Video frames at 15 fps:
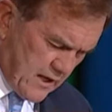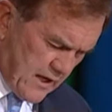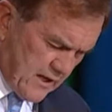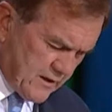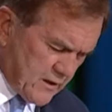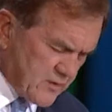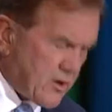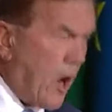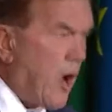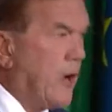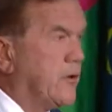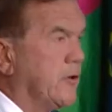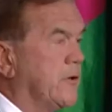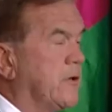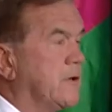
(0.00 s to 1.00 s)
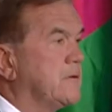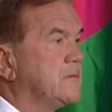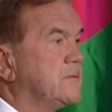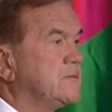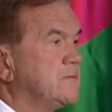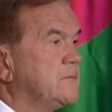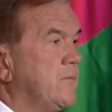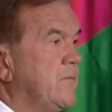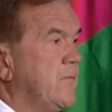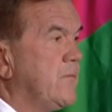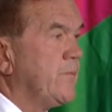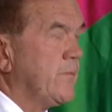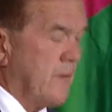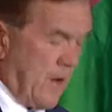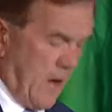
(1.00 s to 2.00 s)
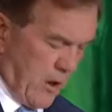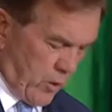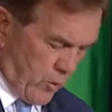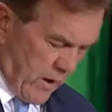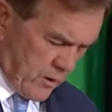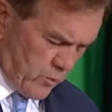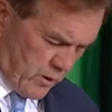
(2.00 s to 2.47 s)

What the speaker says: and dishonored a great